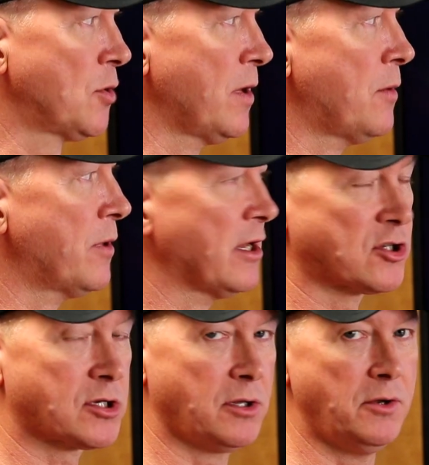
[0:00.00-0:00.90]
So we don't want to
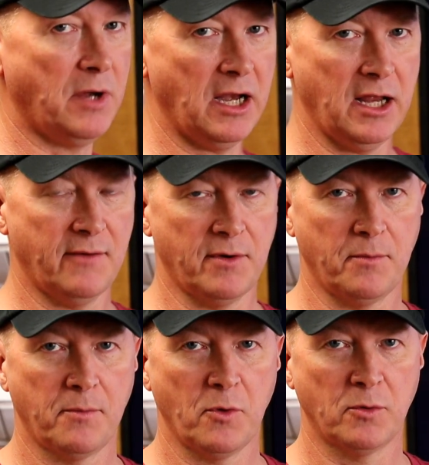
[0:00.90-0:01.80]
exclude any of
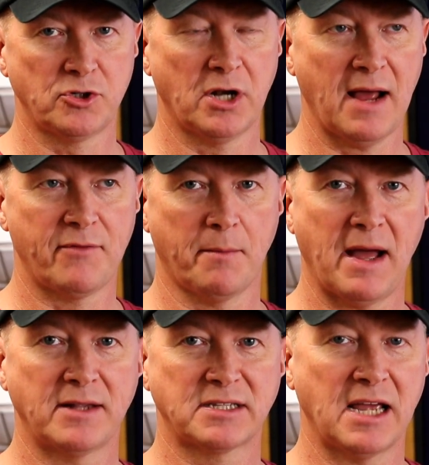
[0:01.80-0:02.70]
them. We want you to have the
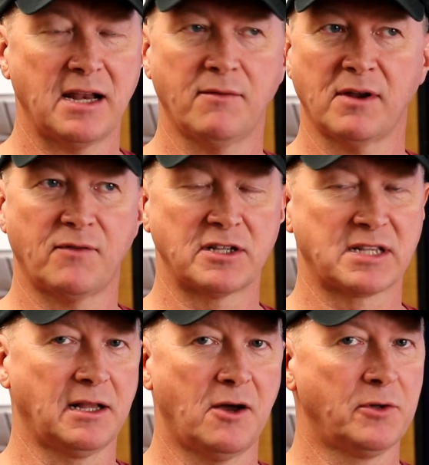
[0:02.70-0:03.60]
mindset, even if it's
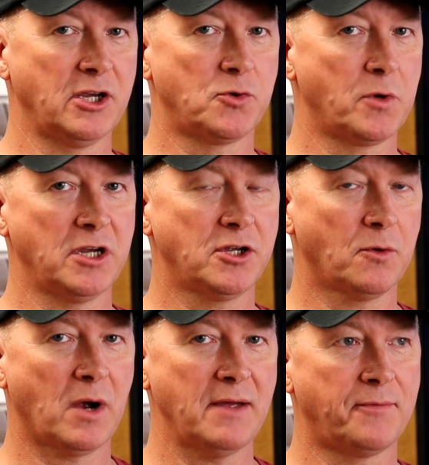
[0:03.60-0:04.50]
the lowly 22
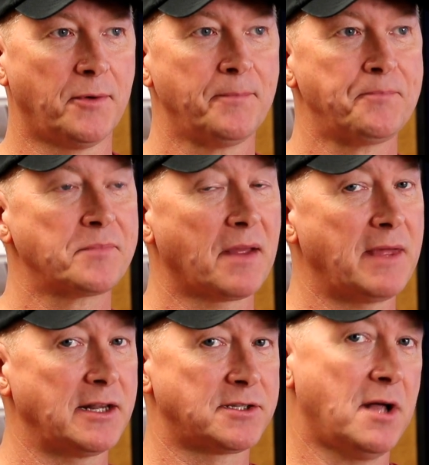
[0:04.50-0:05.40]
rifle,
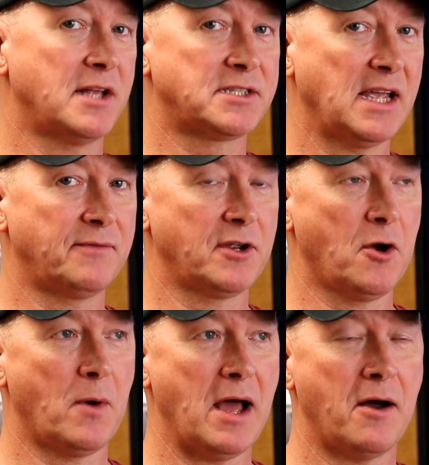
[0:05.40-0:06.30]
that it's not safe to
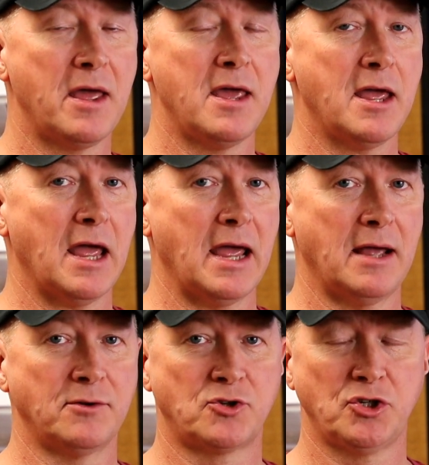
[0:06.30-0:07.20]
go out
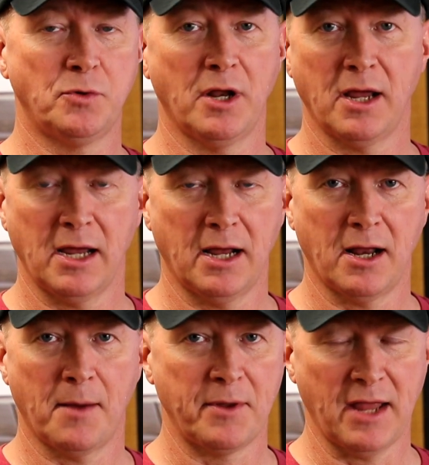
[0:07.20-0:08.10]
and shoot it
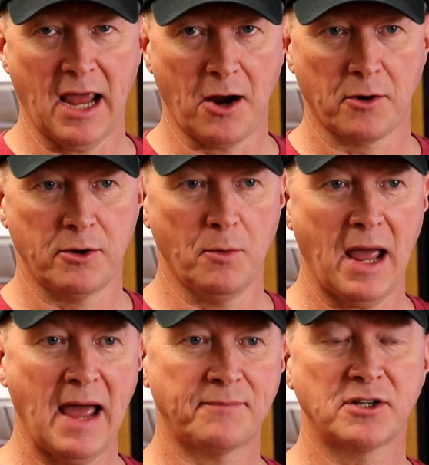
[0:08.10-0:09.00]
up in the air. You
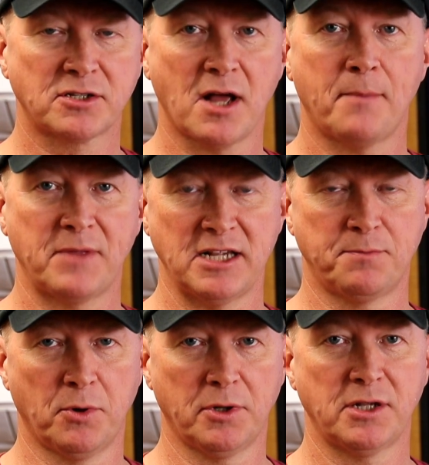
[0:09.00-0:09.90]
have to stop these
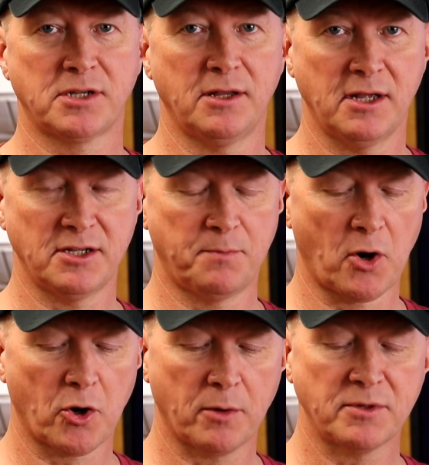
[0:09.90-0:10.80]
bullets in these
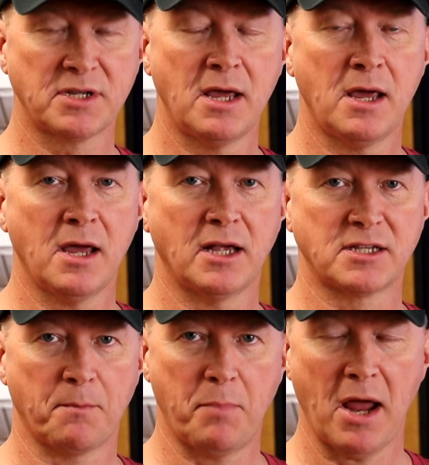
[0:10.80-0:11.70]
berms.
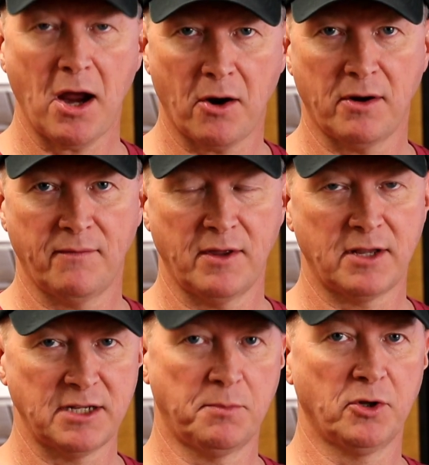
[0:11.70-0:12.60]
It's imperative that
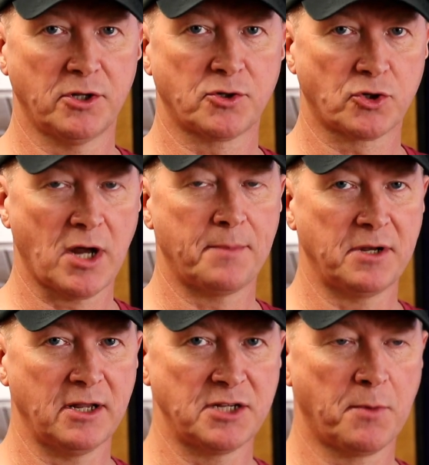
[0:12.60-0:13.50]
these bullets are stopped
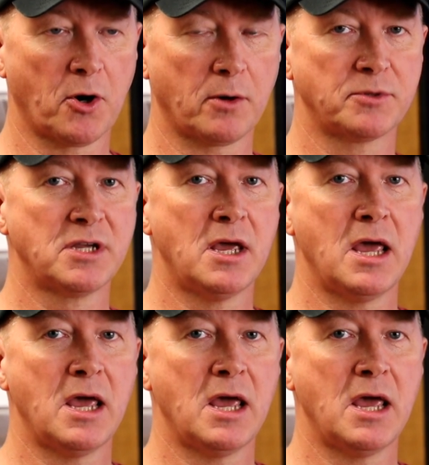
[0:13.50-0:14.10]
in these berms.